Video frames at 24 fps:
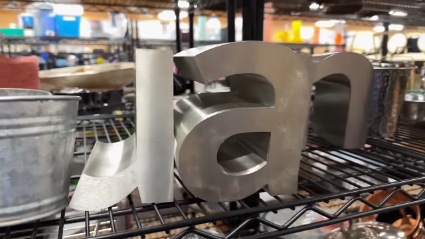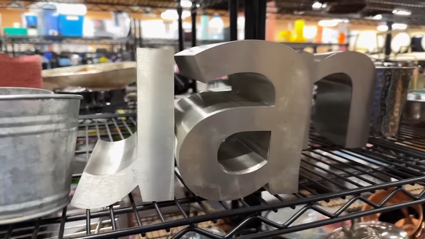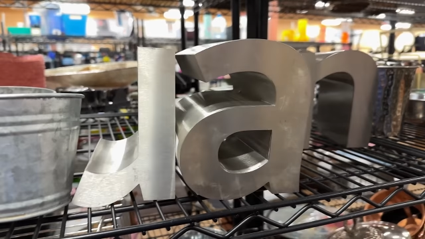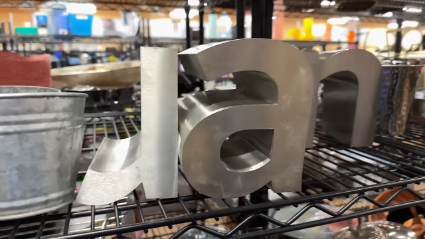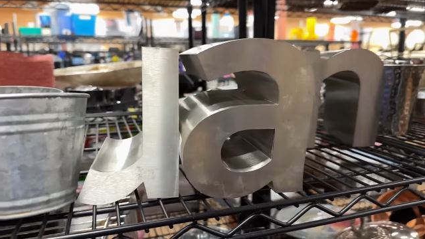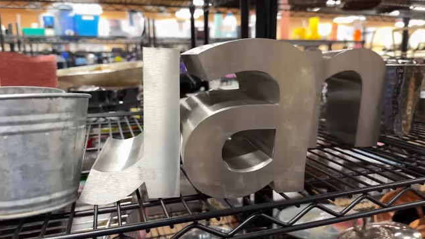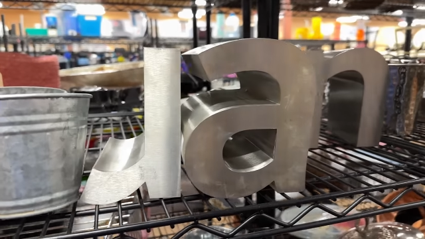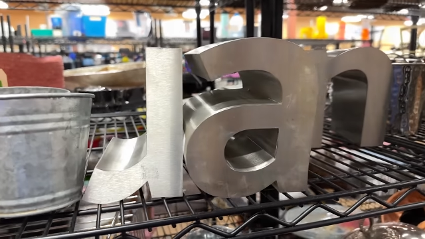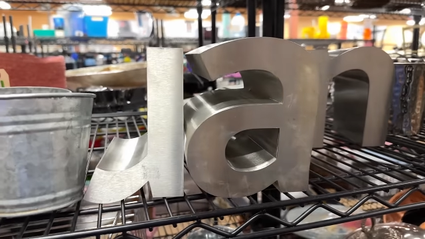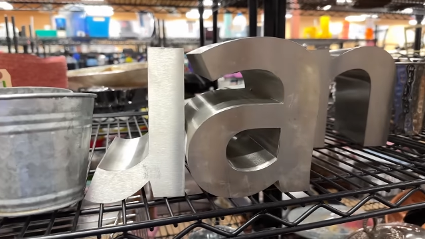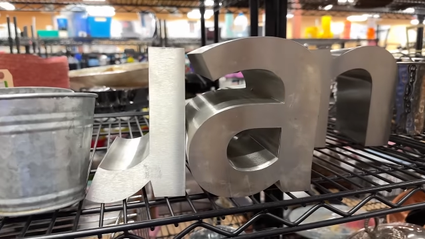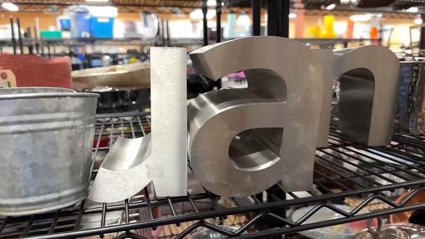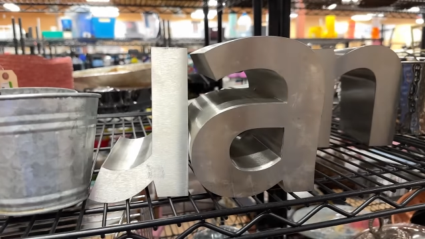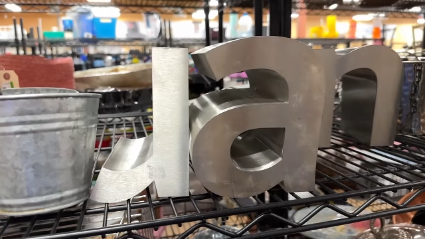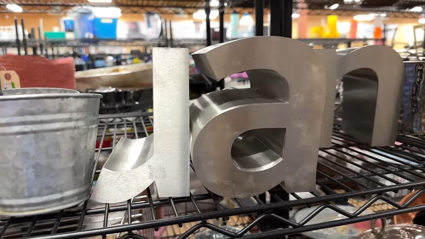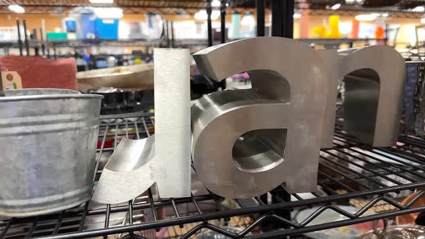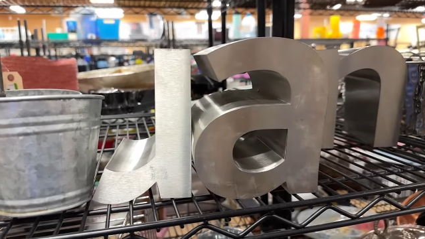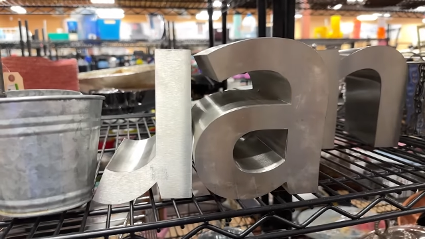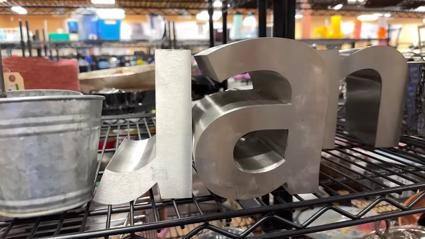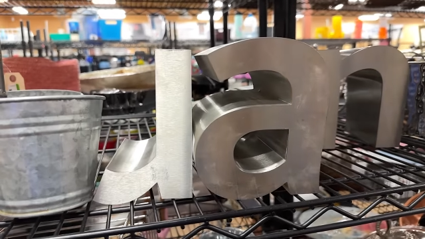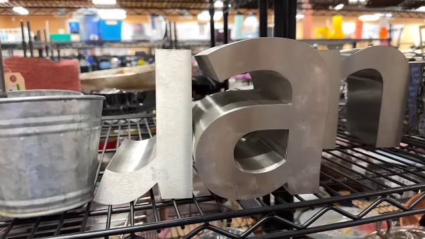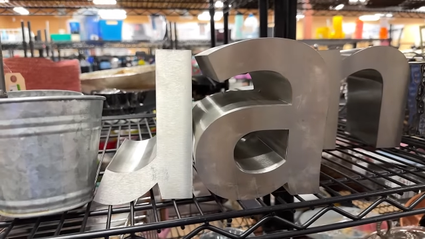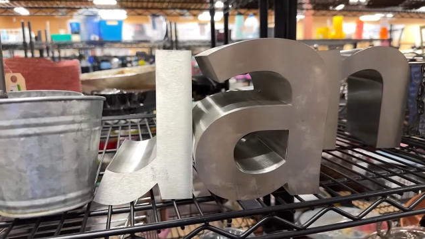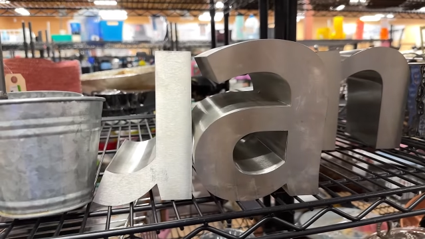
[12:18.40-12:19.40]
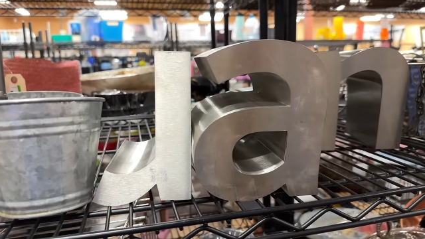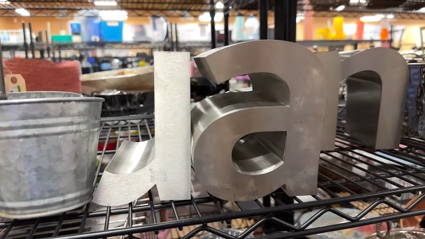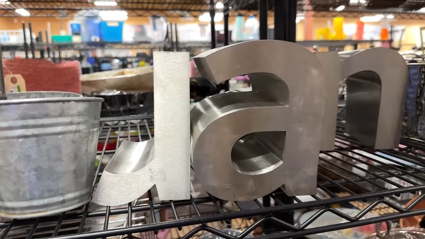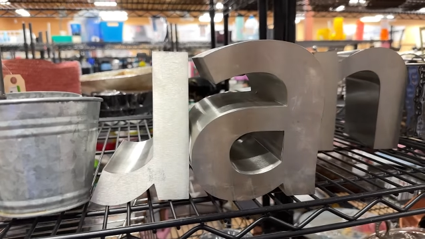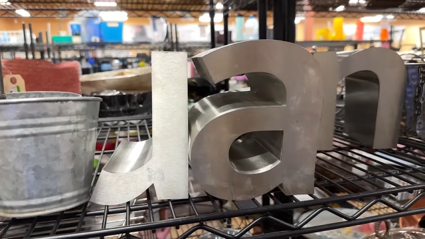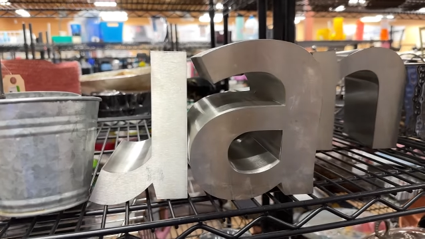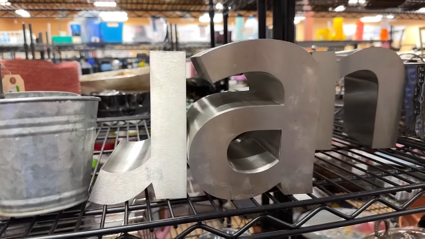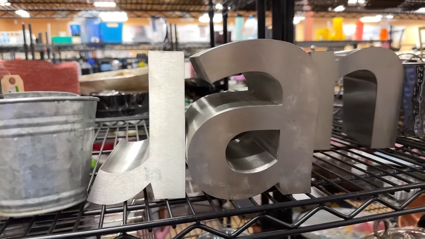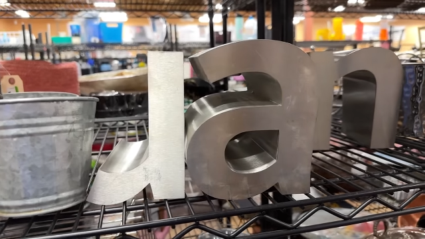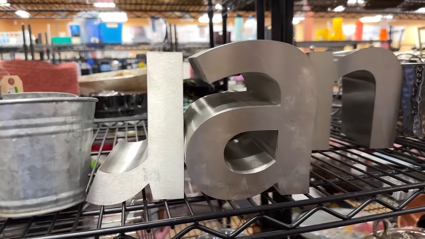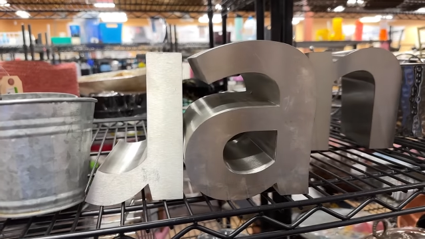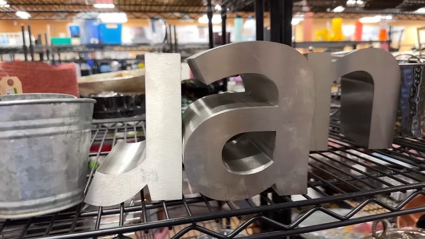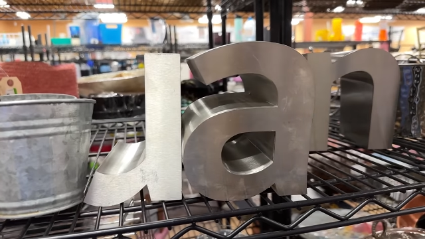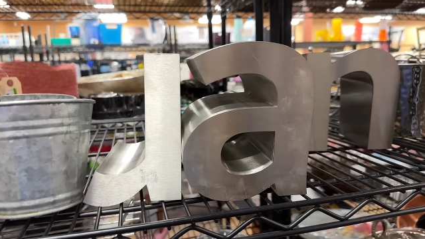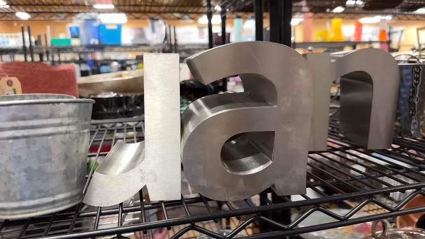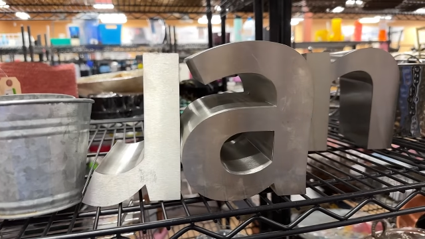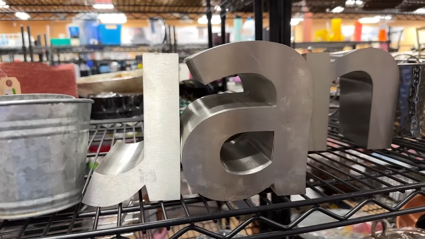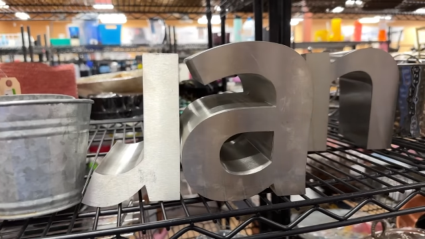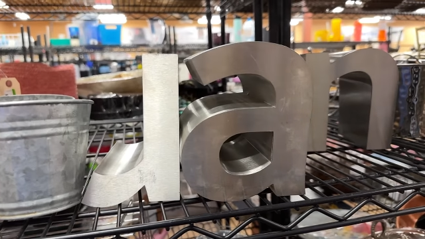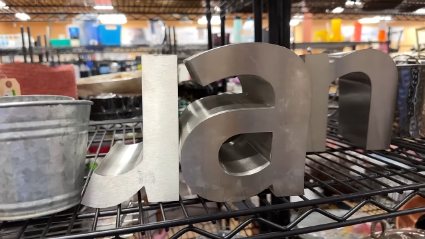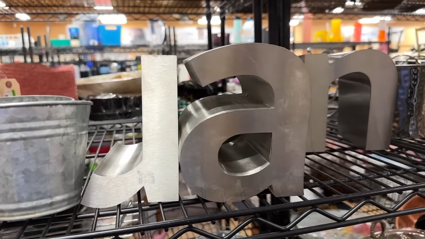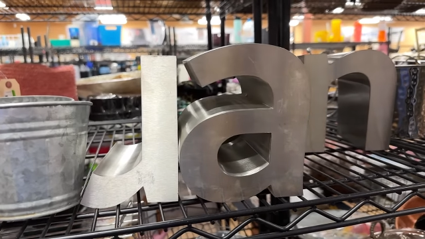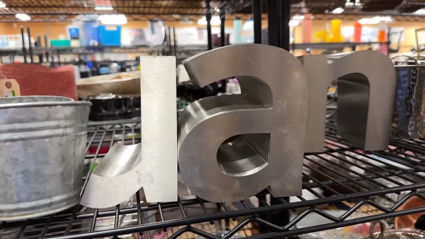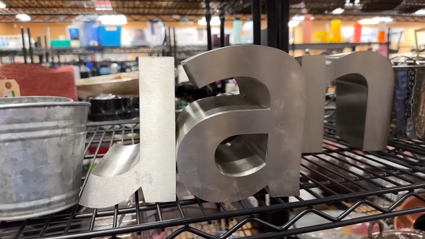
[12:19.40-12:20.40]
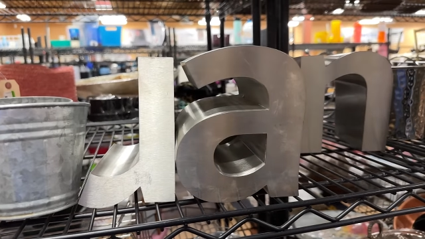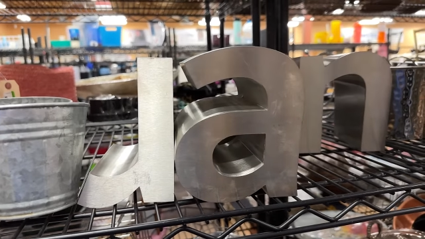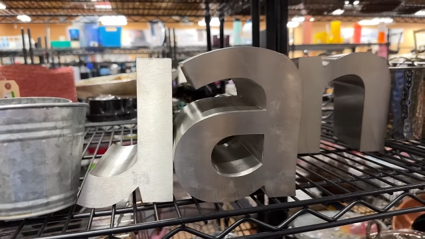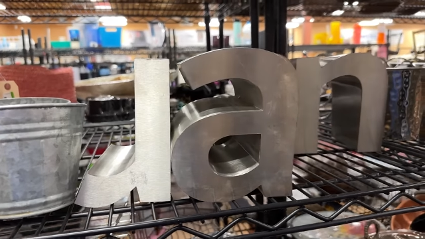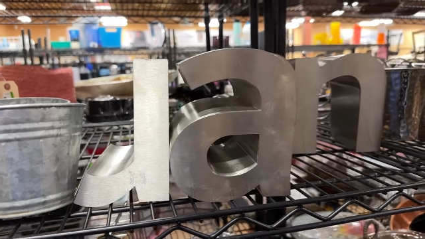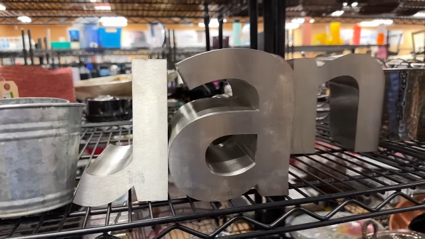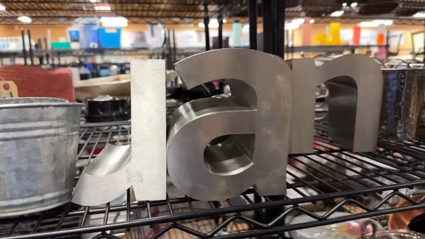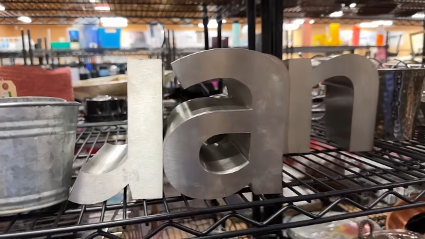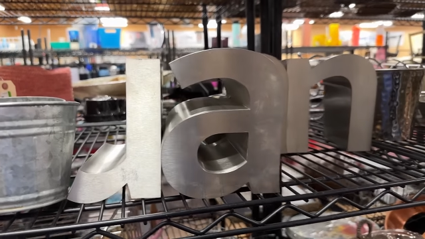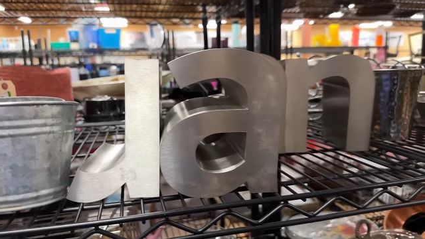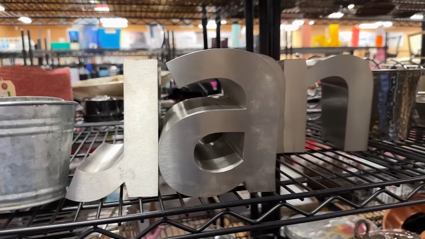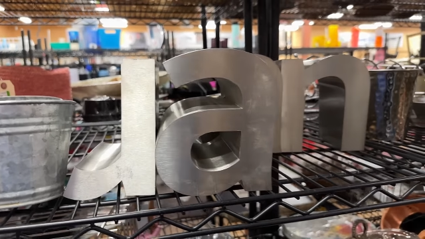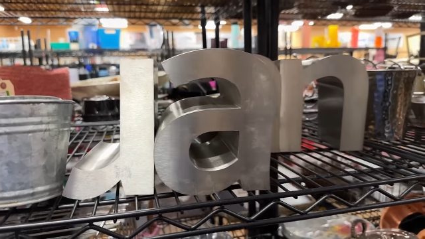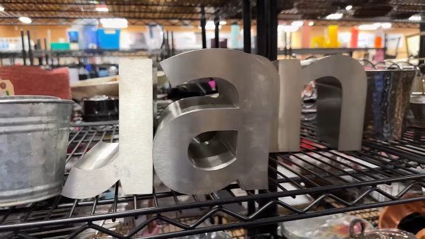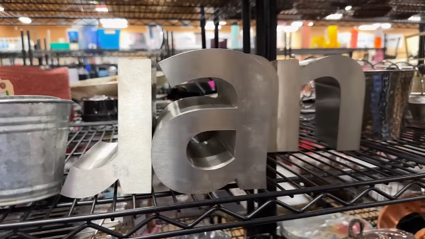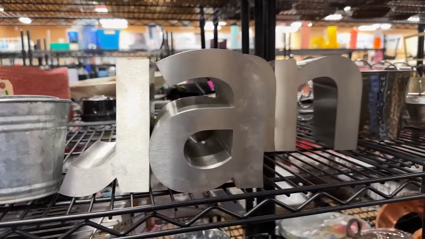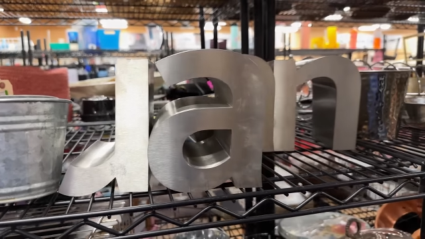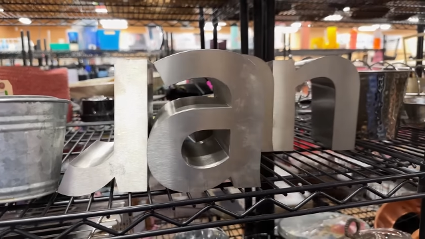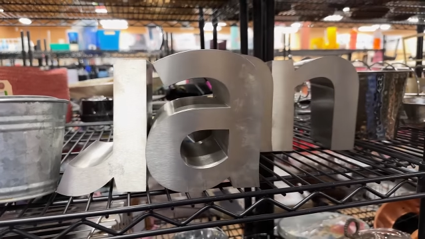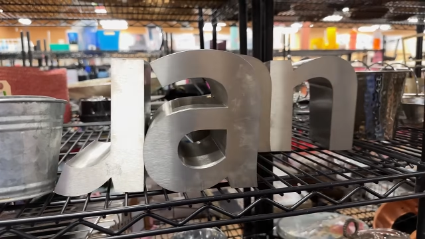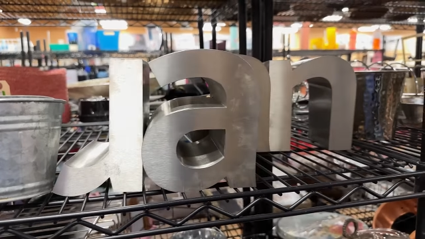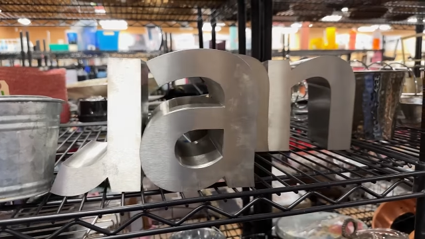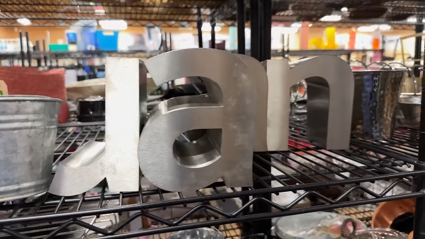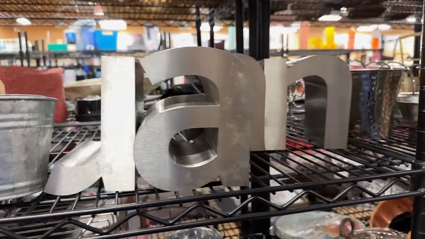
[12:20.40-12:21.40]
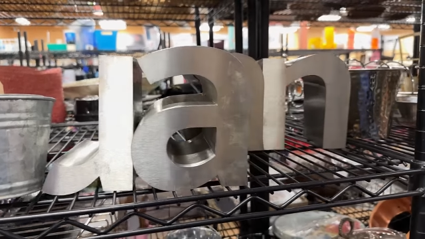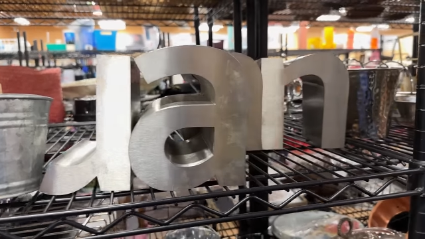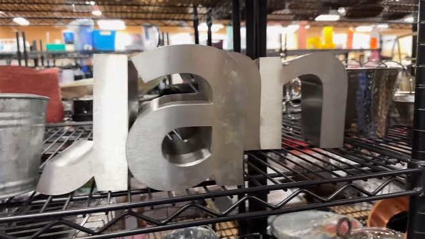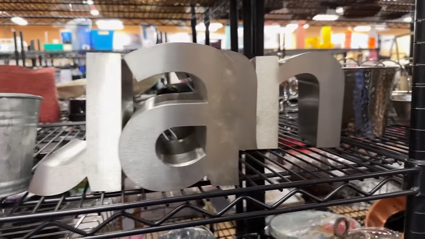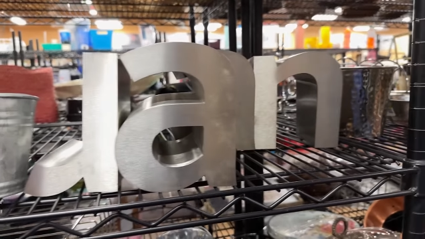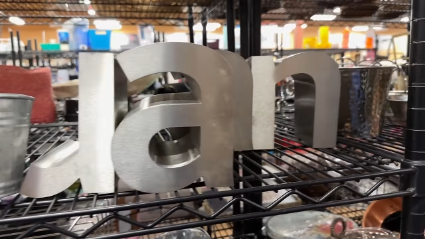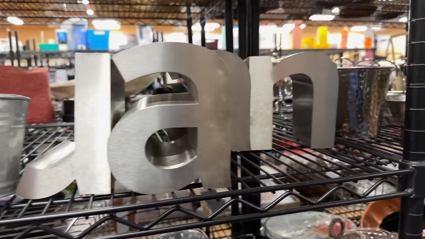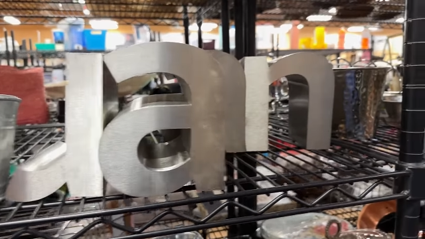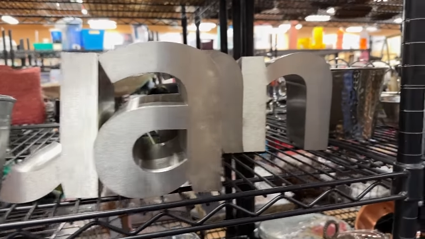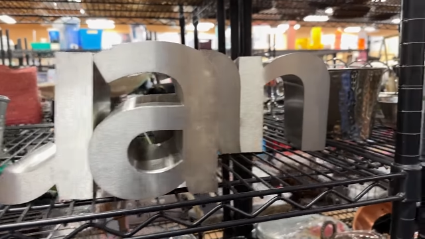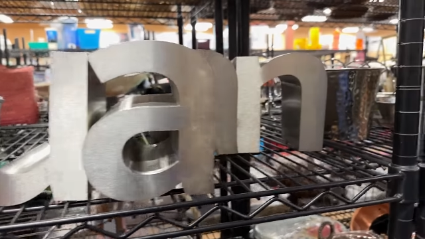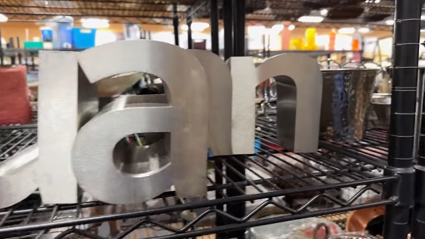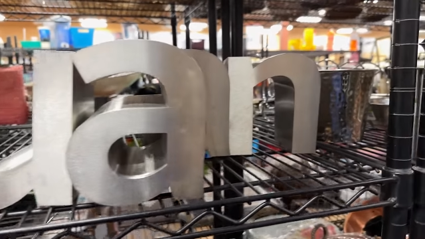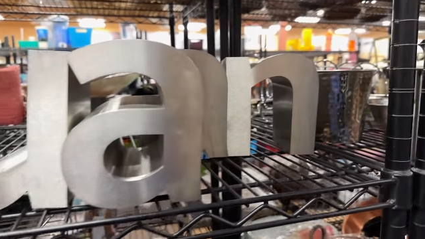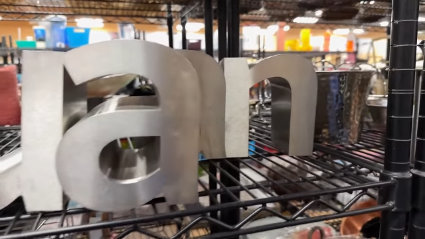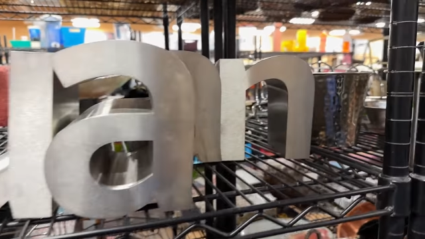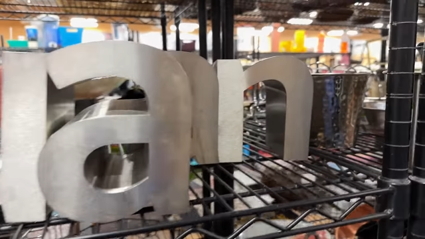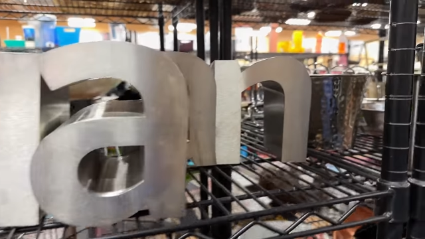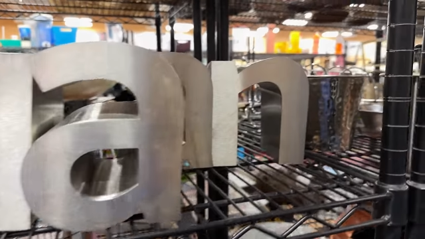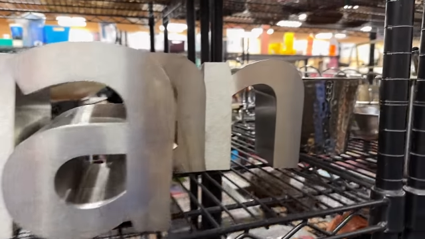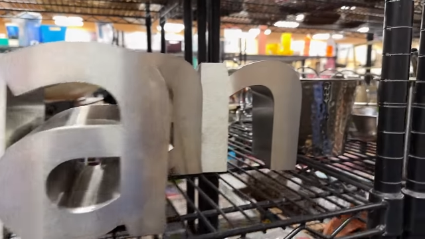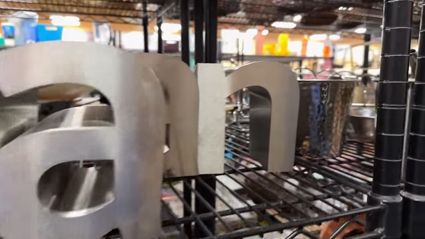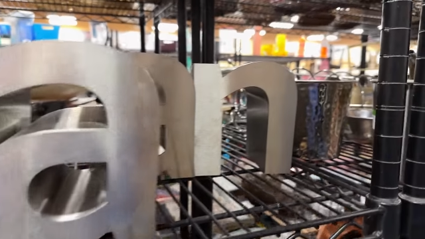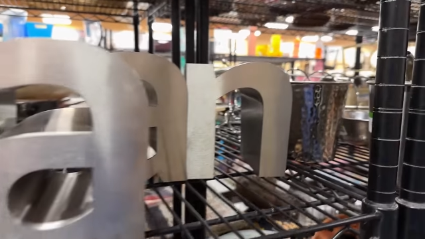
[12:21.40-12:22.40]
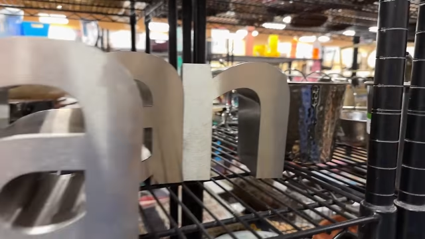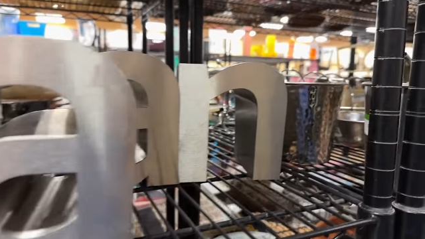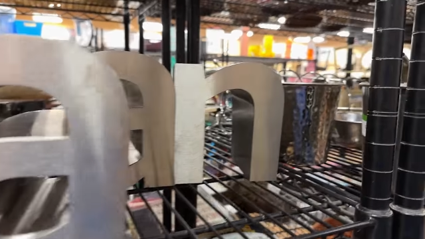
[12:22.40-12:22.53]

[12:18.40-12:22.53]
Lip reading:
[unreadable: no face in view]